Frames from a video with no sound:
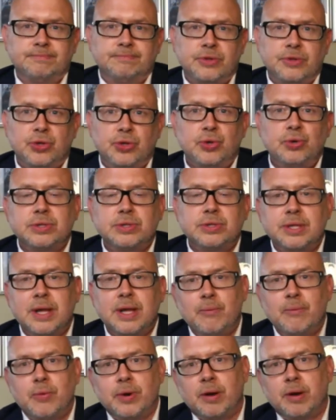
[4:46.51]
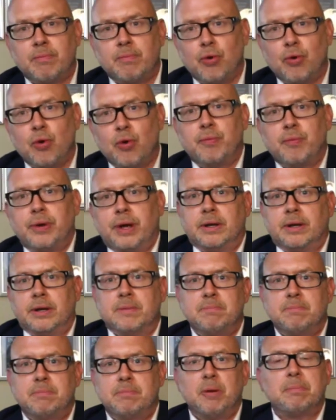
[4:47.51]
Use them when appropriate,
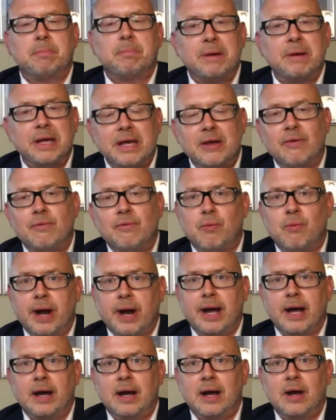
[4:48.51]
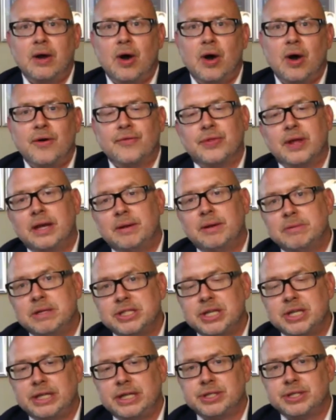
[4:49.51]
but be aware of their
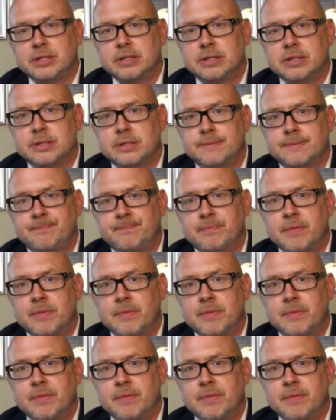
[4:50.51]
limitations.